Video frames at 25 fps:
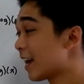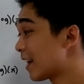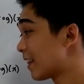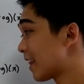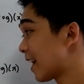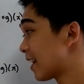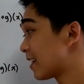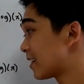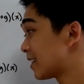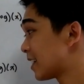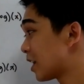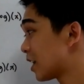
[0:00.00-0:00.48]

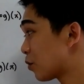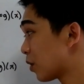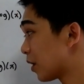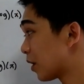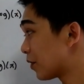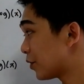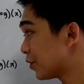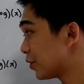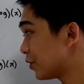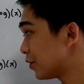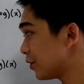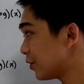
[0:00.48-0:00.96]
That is
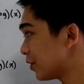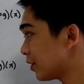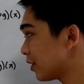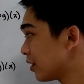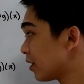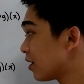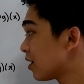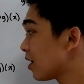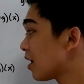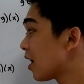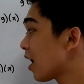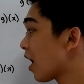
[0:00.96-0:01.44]
equal to
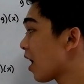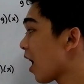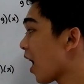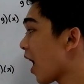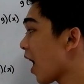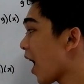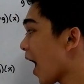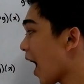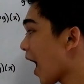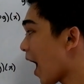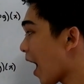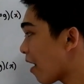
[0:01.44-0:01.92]

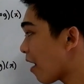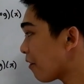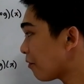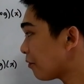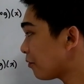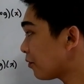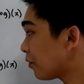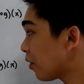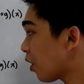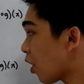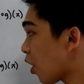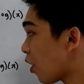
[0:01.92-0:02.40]
f
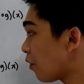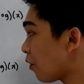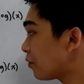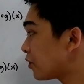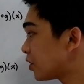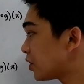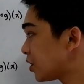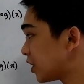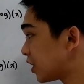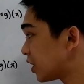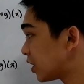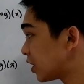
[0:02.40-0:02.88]

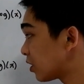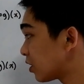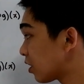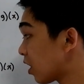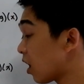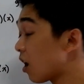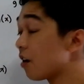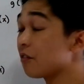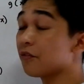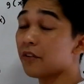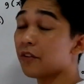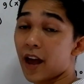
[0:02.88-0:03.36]
of g
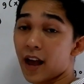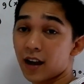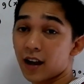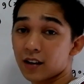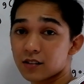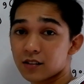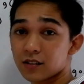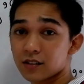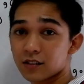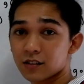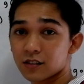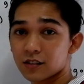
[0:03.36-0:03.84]
of
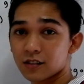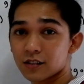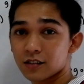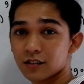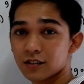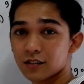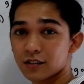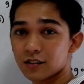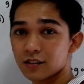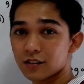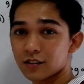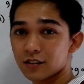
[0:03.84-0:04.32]
x.
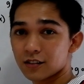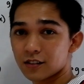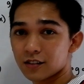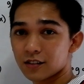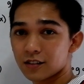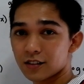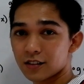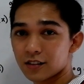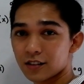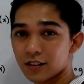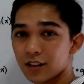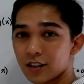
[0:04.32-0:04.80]

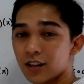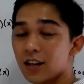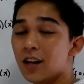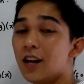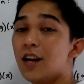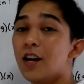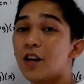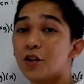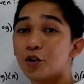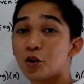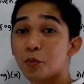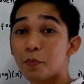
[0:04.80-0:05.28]

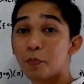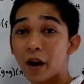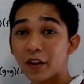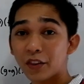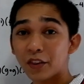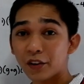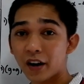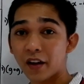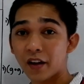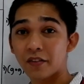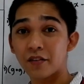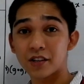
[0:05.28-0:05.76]
To
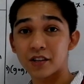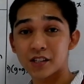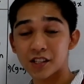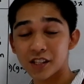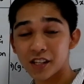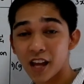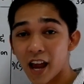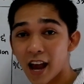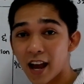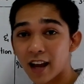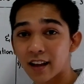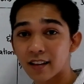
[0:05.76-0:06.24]
better
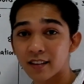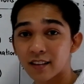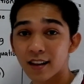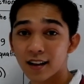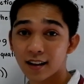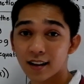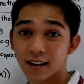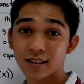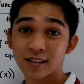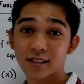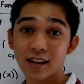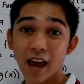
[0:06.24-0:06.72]
understand,
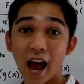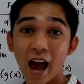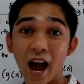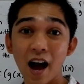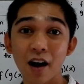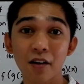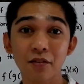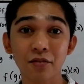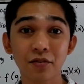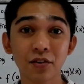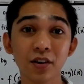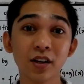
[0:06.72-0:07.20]
let's
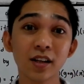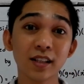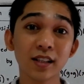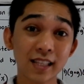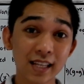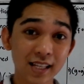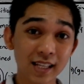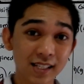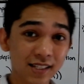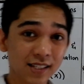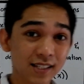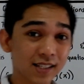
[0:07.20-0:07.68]
have
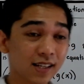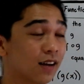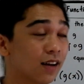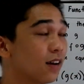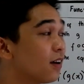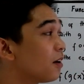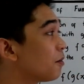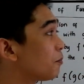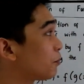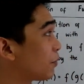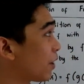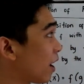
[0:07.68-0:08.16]
this
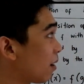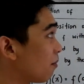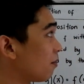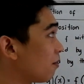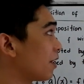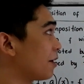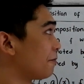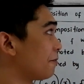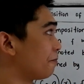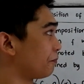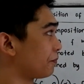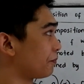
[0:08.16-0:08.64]

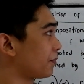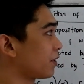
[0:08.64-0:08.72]
problem.